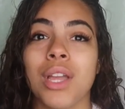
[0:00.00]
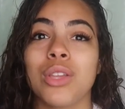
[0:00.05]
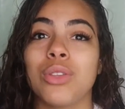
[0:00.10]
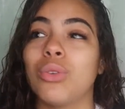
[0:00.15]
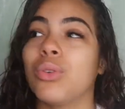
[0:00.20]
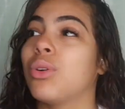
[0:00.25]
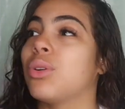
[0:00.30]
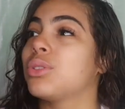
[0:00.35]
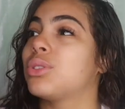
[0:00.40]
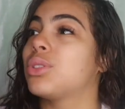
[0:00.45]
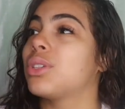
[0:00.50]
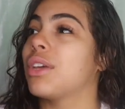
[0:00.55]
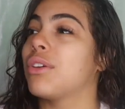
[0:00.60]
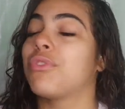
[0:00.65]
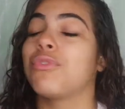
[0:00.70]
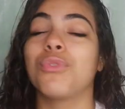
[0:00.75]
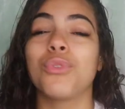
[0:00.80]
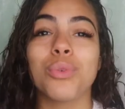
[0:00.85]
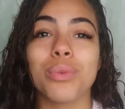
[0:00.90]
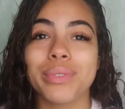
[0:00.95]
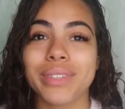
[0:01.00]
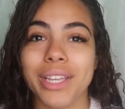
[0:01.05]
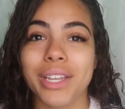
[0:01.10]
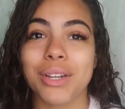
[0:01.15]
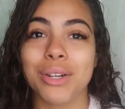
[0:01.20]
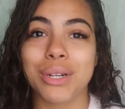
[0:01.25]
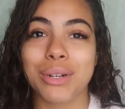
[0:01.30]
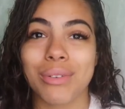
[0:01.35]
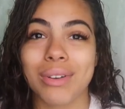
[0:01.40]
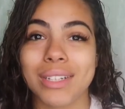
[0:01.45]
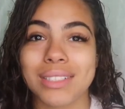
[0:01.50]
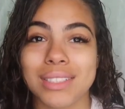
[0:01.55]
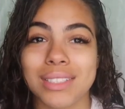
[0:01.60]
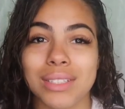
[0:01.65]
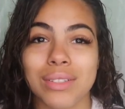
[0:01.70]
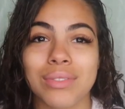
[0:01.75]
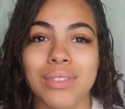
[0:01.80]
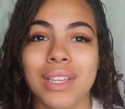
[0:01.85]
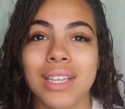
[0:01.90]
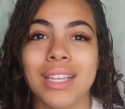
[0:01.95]
You go to get food, they're
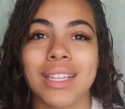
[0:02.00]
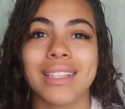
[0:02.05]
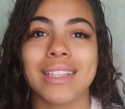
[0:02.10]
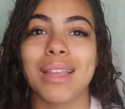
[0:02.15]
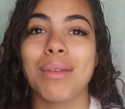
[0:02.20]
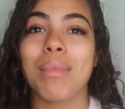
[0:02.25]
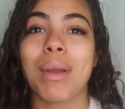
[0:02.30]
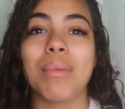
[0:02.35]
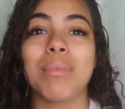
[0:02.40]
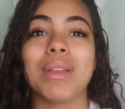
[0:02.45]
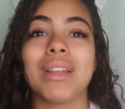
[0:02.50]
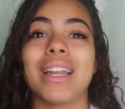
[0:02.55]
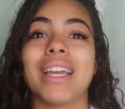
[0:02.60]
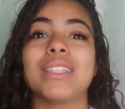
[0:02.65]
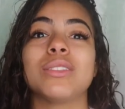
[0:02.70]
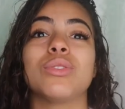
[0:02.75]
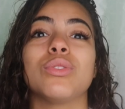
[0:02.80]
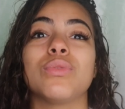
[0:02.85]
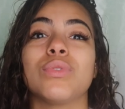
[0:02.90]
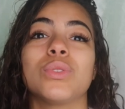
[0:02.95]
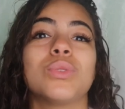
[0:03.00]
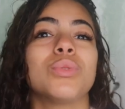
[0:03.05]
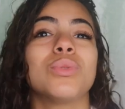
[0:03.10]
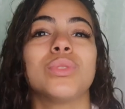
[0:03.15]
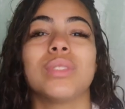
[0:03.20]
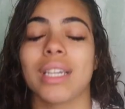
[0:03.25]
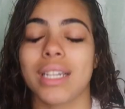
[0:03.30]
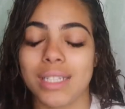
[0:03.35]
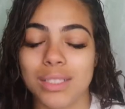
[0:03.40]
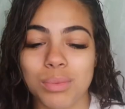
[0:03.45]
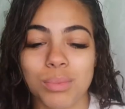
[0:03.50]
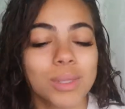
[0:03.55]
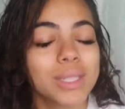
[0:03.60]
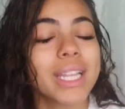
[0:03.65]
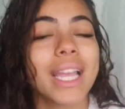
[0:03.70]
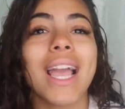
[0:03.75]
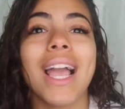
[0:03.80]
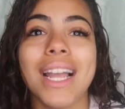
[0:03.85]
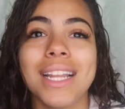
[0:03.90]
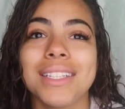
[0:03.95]
aggressive. They might be nice to you for 2 seconds, but
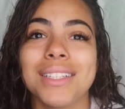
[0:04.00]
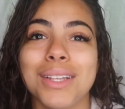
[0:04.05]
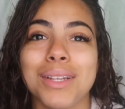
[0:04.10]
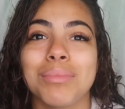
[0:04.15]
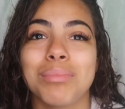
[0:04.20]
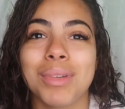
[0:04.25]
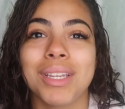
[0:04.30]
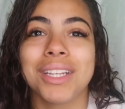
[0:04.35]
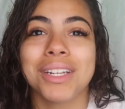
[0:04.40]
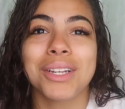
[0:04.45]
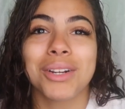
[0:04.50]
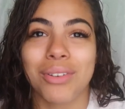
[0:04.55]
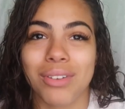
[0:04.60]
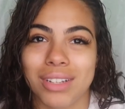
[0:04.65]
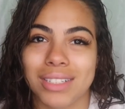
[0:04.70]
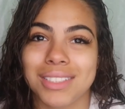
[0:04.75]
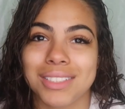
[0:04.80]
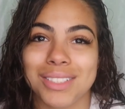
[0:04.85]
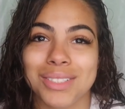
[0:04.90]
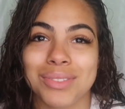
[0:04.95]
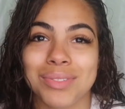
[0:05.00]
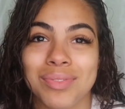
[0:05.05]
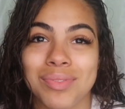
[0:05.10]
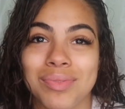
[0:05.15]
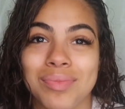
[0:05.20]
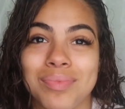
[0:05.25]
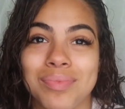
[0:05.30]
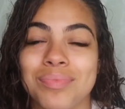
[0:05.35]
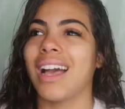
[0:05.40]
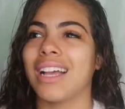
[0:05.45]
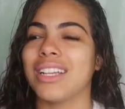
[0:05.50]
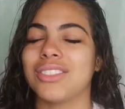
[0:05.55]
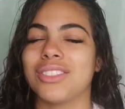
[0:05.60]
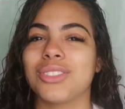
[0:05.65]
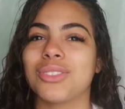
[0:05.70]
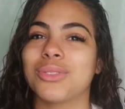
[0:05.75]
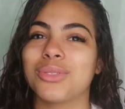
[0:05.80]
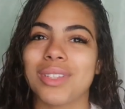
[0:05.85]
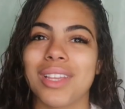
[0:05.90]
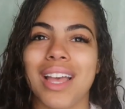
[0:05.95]
they end up being aggressive.
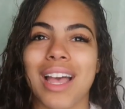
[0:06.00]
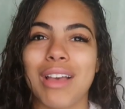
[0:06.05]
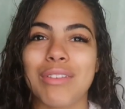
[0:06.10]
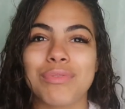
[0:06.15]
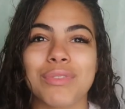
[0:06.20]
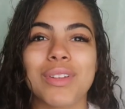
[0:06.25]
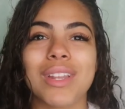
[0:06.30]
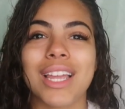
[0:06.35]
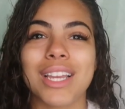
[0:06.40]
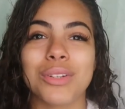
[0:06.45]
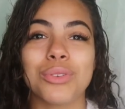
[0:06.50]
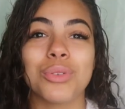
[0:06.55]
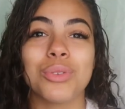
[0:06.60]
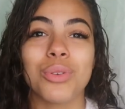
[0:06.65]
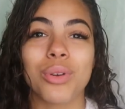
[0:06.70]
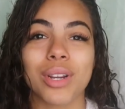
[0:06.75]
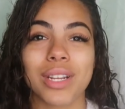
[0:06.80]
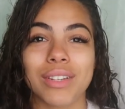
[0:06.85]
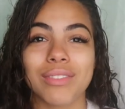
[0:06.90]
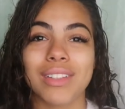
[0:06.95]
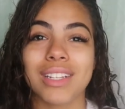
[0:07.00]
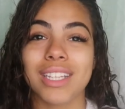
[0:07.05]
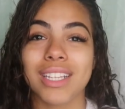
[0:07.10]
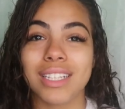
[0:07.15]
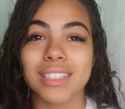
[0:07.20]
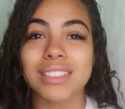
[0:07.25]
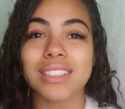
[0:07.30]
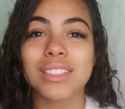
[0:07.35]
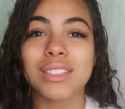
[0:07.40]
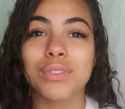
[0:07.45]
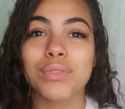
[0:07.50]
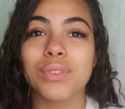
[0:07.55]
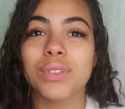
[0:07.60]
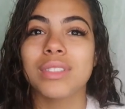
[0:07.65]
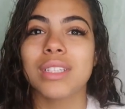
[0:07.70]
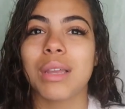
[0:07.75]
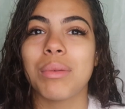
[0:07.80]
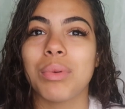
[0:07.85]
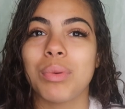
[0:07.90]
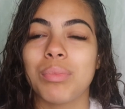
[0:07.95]
I feel like New York really is a
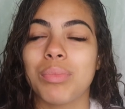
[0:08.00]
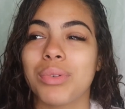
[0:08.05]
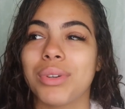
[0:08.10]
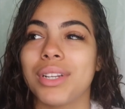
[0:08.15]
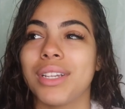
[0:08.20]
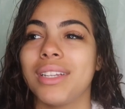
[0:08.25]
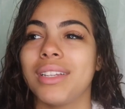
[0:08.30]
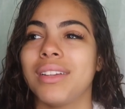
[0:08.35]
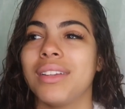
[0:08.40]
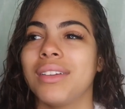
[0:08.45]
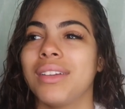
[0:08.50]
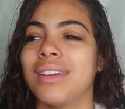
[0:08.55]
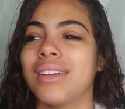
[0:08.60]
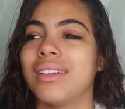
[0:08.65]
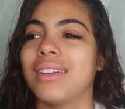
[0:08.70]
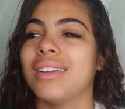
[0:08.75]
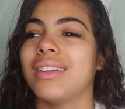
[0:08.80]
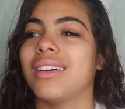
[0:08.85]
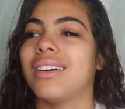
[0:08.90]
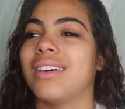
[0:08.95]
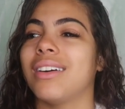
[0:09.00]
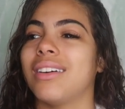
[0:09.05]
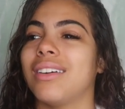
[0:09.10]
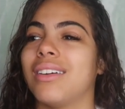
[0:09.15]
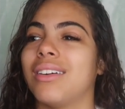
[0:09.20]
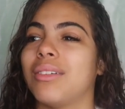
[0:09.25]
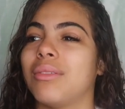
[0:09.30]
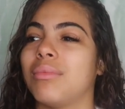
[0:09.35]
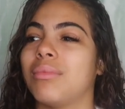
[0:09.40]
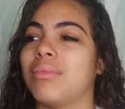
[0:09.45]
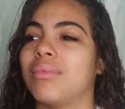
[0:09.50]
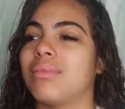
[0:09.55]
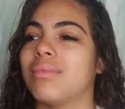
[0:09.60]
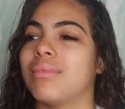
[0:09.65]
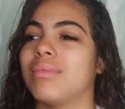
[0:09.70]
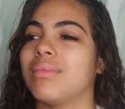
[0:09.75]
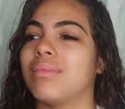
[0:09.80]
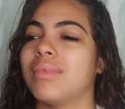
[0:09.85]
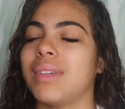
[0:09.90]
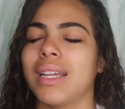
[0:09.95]
different type of breed.
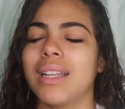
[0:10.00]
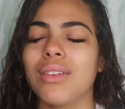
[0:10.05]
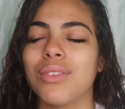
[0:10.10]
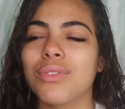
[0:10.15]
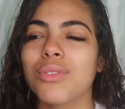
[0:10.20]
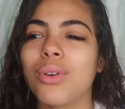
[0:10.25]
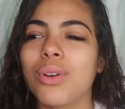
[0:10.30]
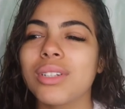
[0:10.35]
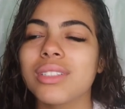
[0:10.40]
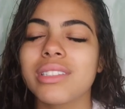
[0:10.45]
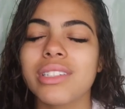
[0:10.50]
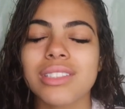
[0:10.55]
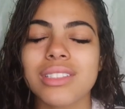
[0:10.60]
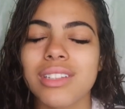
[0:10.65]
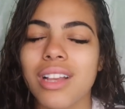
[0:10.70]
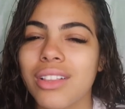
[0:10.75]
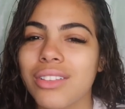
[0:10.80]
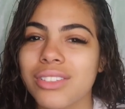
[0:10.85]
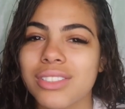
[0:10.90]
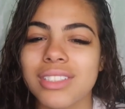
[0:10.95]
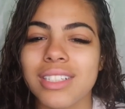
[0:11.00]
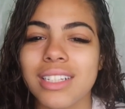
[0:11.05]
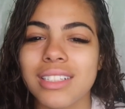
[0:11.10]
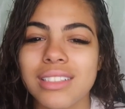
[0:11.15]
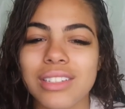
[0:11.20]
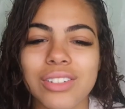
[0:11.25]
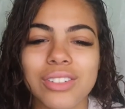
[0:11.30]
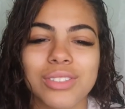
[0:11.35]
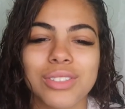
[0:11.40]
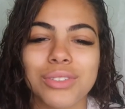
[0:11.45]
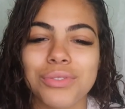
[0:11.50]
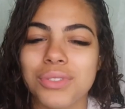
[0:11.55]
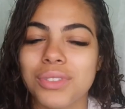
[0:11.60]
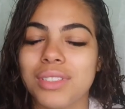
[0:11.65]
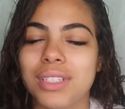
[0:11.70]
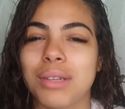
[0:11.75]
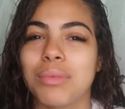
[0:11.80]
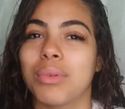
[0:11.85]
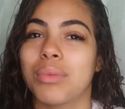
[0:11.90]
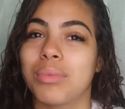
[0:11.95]
And of course there's other states that are
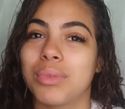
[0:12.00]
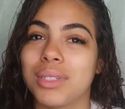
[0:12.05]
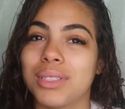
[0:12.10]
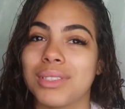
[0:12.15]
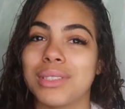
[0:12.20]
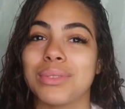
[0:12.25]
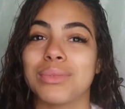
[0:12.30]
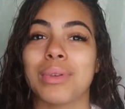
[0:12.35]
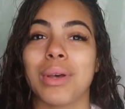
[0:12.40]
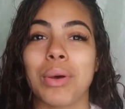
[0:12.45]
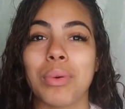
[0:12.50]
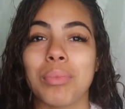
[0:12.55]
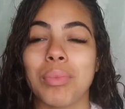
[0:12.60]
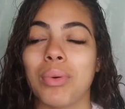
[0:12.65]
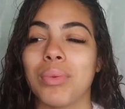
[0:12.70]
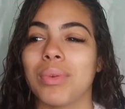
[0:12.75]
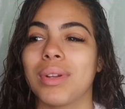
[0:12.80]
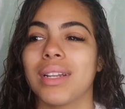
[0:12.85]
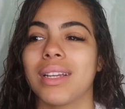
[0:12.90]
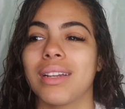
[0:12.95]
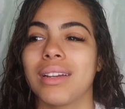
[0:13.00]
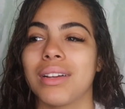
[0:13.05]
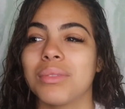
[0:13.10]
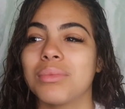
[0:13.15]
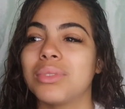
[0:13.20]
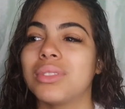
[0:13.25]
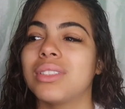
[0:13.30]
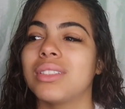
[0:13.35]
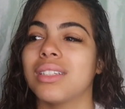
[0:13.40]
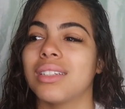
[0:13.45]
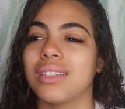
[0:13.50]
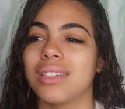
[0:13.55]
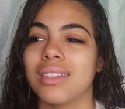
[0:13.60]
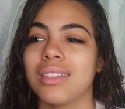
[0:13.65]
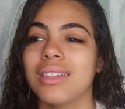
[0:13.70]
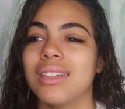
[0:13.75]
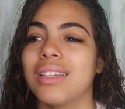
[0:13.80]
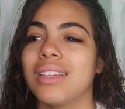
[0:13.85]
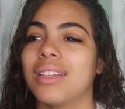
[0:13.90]
different type of breeds as well, but when it comes to